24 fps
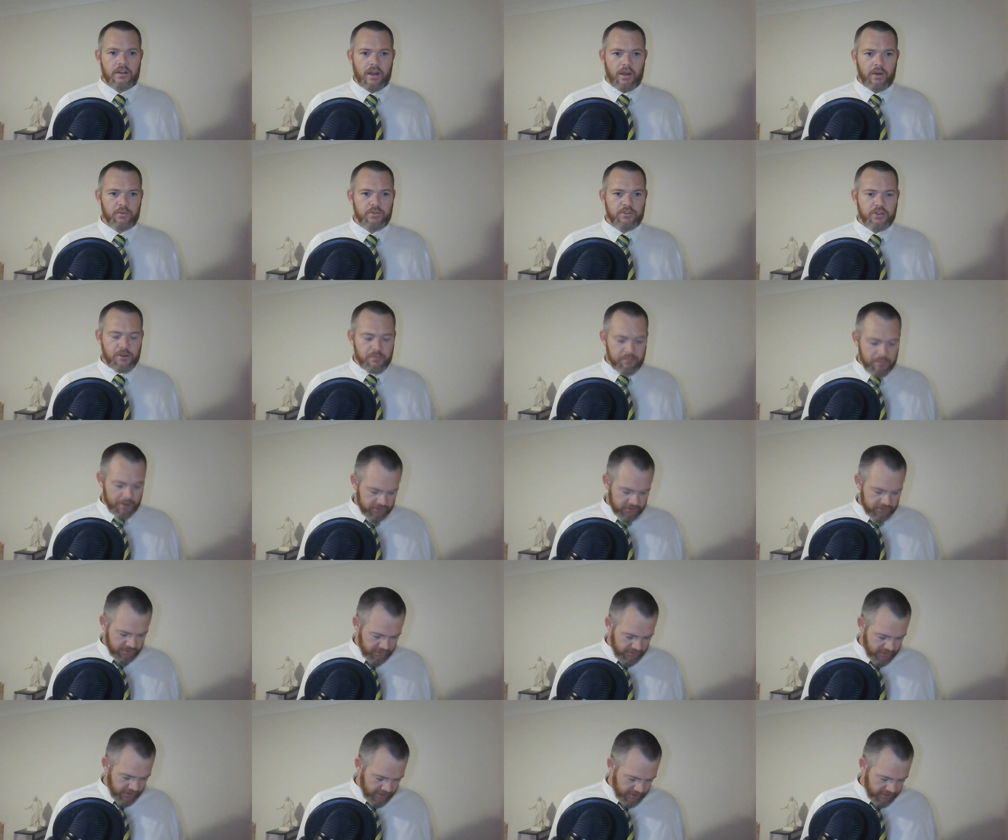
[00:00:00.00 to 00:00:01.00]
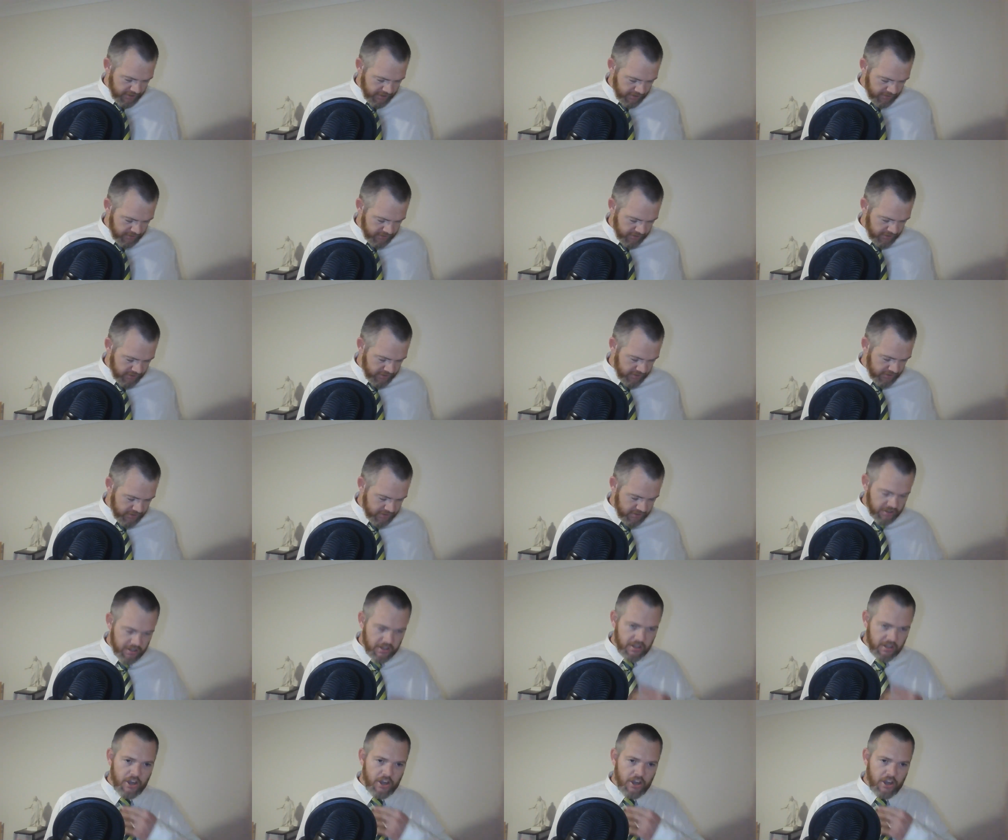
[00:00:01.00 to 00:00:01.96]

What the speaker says: Yeah, I was going to mention that. Yeah, the